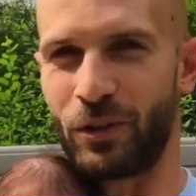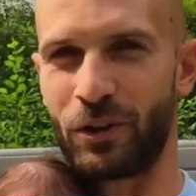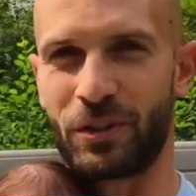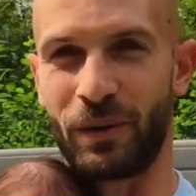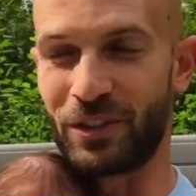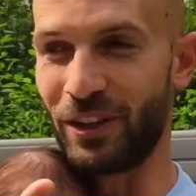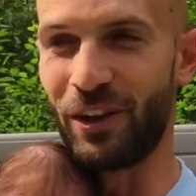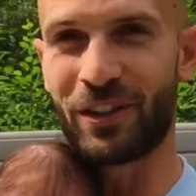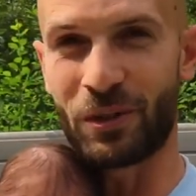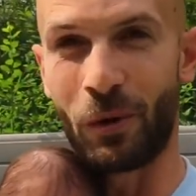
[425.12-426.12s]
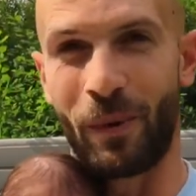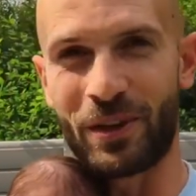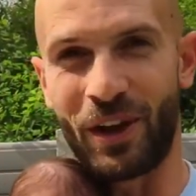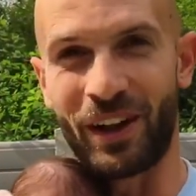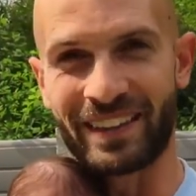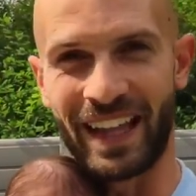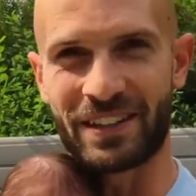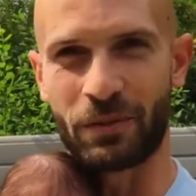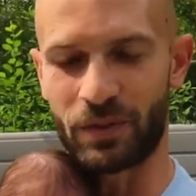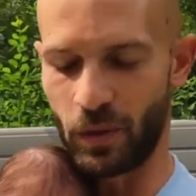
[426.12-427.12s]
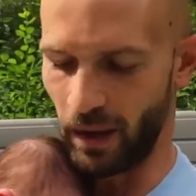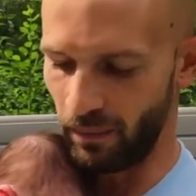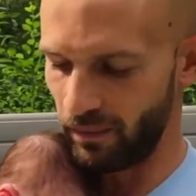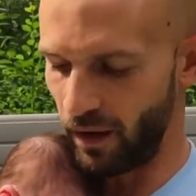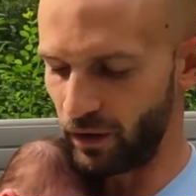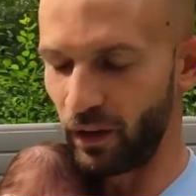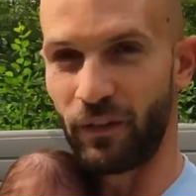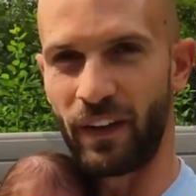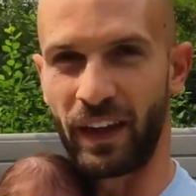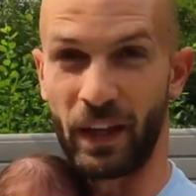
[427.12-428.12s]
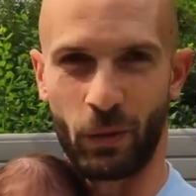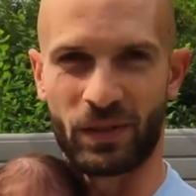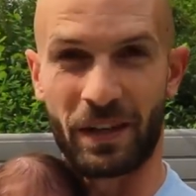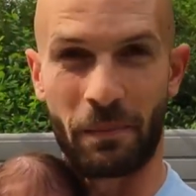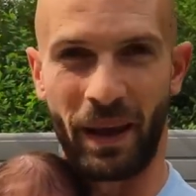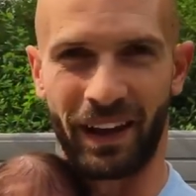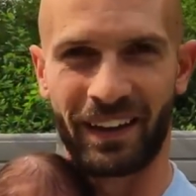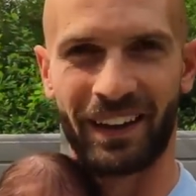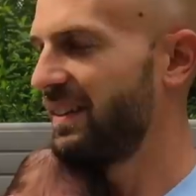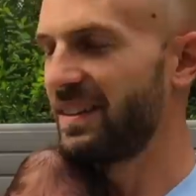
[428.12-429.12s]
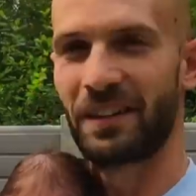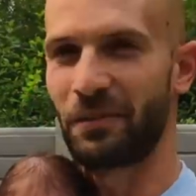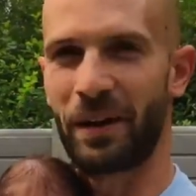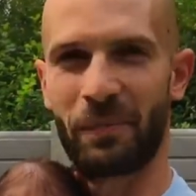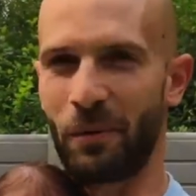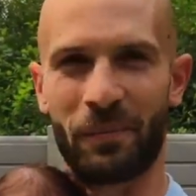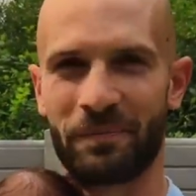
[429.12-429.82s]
Joshua. She looks almost identical to him, other than the fact that he wasn't in pink. It's incredible.